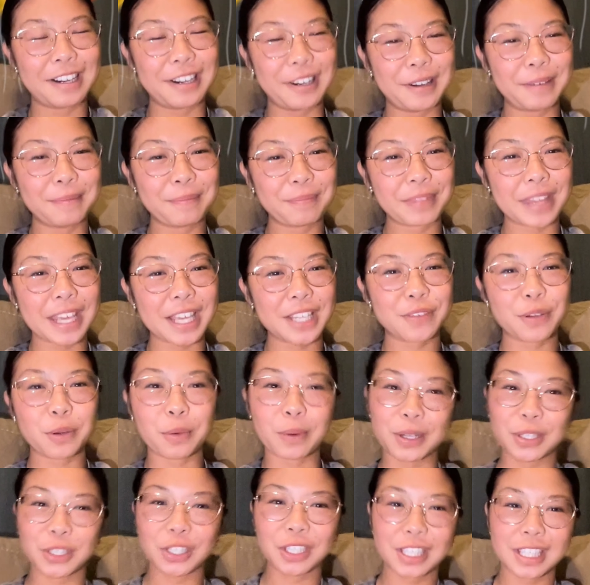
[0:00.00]
um, thanks for
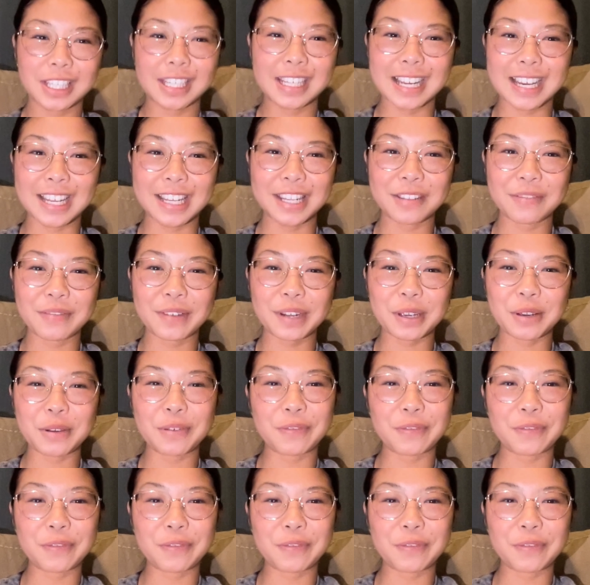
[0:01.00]
watching to the end of the video.